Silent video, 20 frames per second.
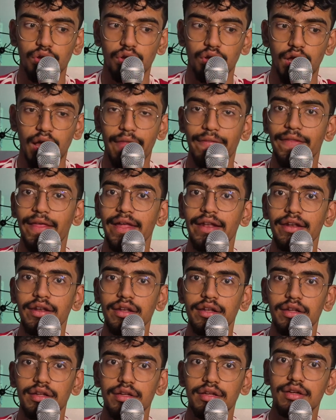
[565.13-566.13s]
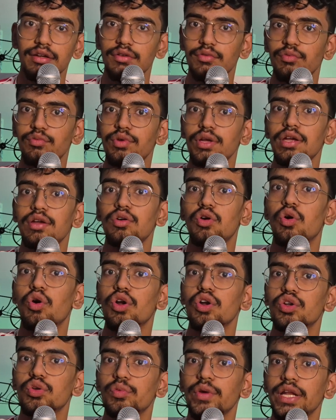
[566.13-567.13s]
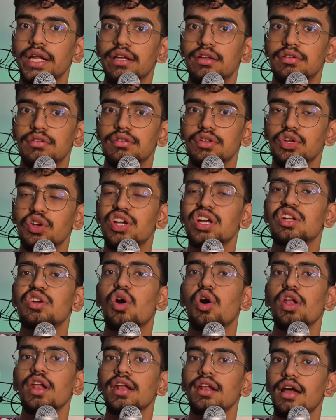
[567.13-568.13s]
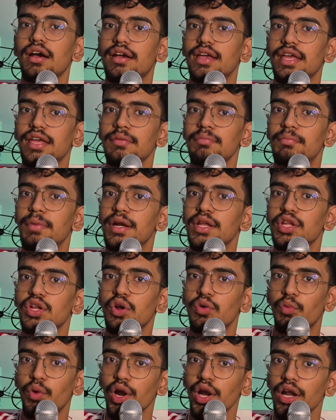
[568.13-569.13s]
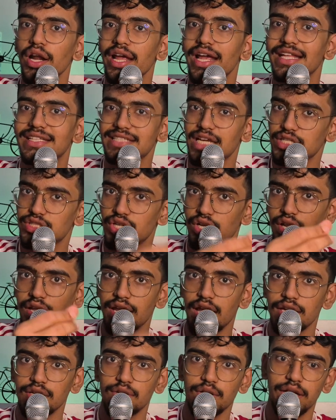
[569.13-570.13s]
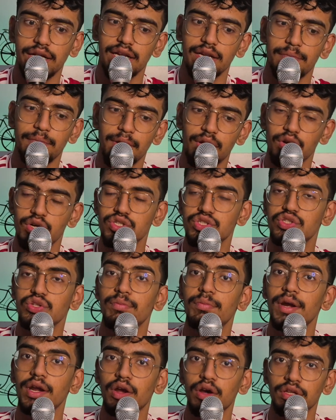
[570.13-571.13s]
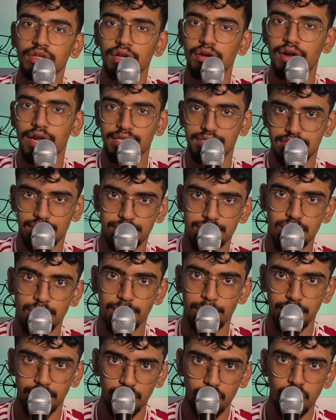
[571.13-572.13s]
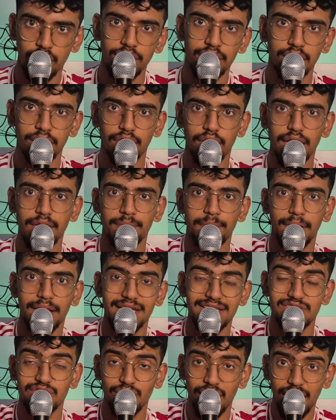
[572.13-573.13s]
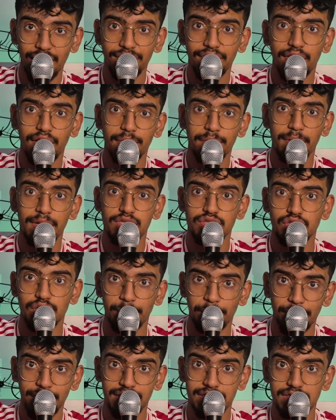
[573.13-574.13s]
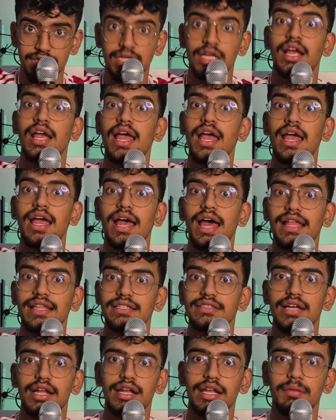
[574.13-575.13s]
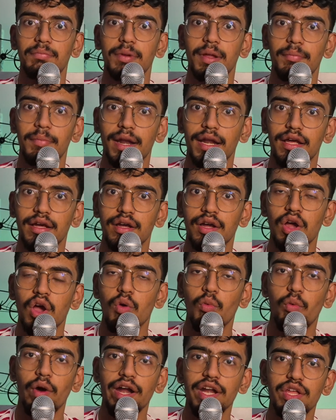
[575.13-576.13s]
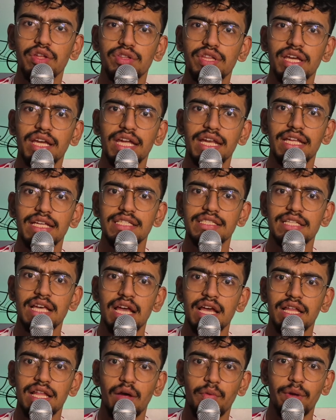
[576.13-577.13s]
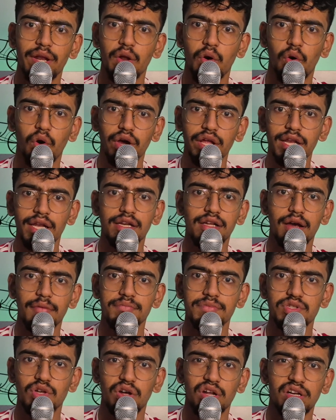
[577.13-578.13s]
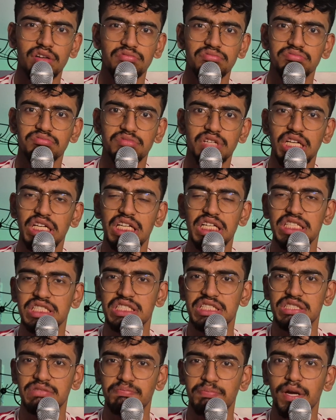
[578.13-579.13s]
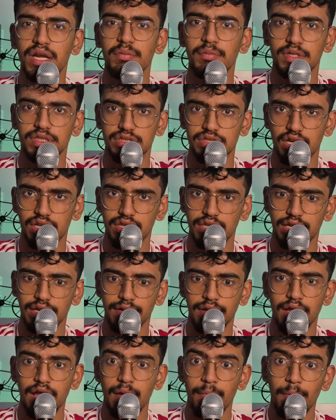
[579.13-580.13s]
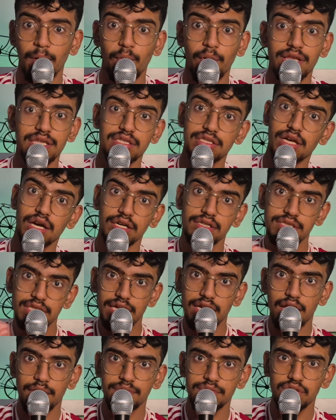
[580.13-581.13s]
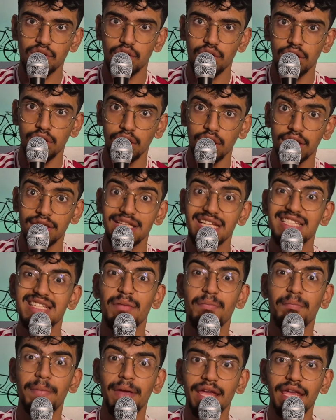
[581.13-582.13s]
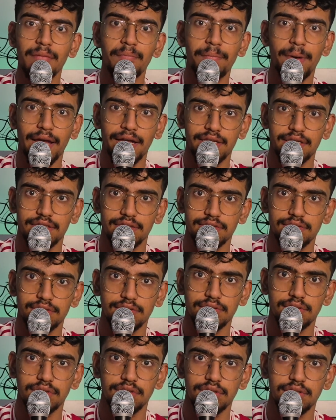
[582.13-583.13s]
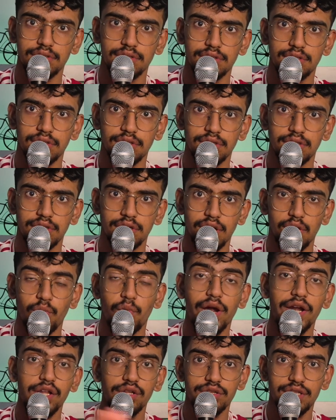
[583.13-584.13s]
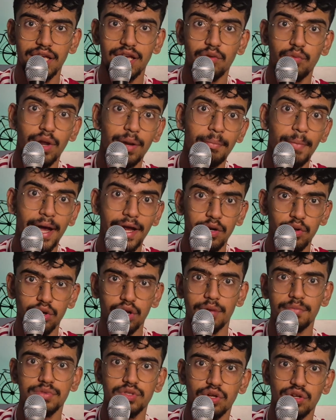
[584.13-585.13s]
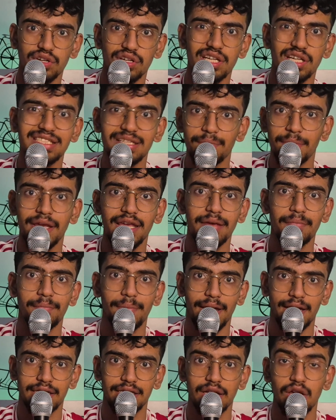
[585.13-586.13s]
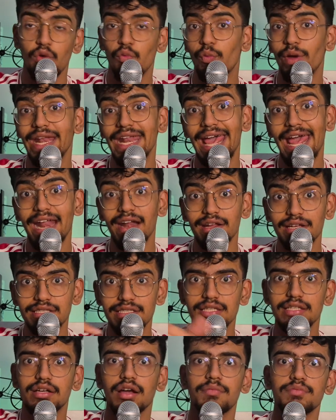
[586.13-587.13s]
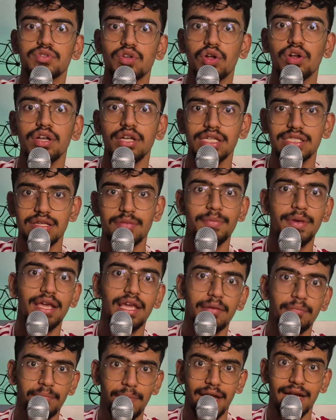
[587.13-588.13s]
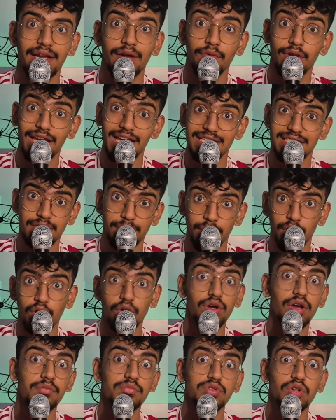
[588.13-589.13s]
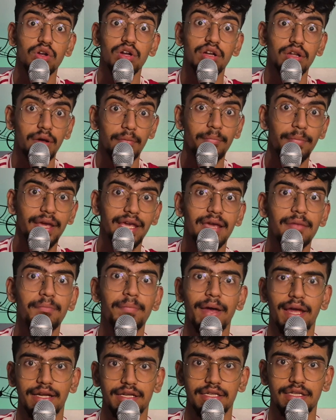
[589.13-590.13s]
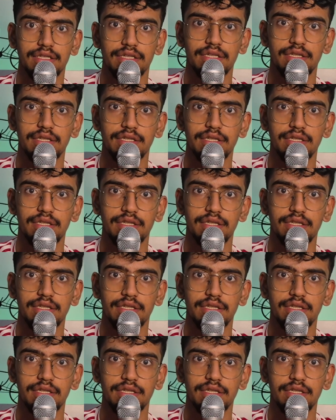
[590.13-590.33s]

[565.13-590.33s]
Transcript: And then we go on to win it. You can call it lucky, but you know what? It's actually calculated because you bring on the right subs, you bring on the right players, you have the right players on the pitch, and they suddenly play better. Why do you think it is that when Højlund comes on, it does pretty much nothing? But when Zirkzee comes on, there's a big impact. Why do you think when Mino comes on, there's a big impact? When Fredricson comes on, there's a big impact. Casemiro comes on, big impact.